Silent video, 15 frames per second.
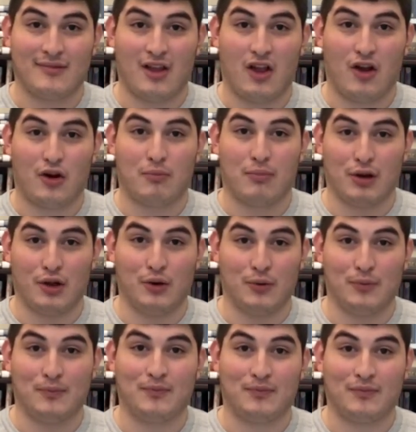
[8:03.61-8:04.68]
are blue,
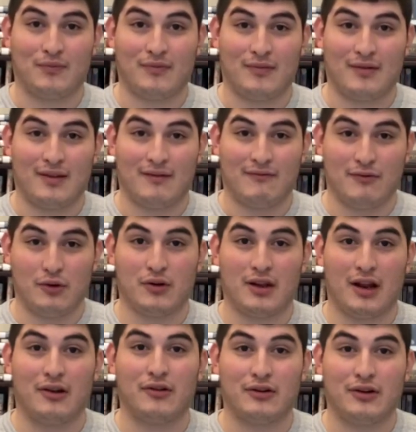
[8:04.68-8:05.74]
food
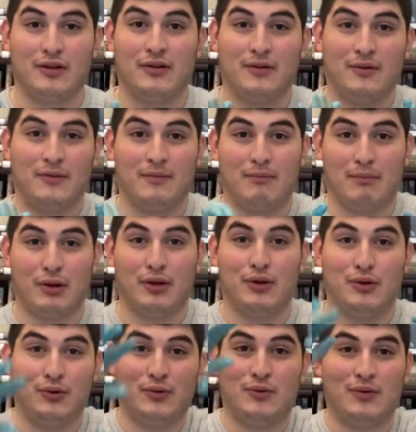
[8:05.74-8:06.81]
colored,
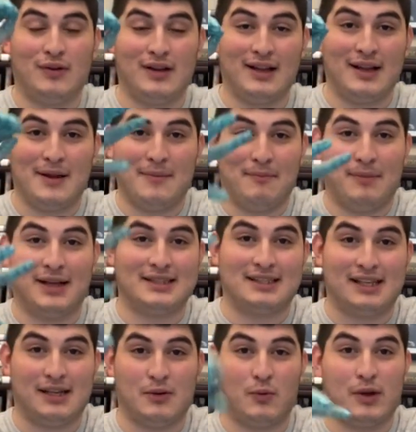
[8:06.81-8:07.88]
blue,
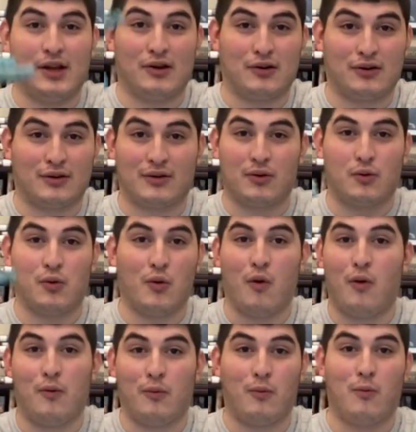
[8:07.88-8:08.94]
messy, weird,
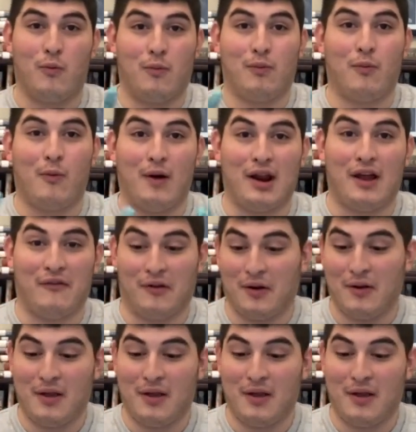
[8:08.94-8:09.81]
cool, whatever.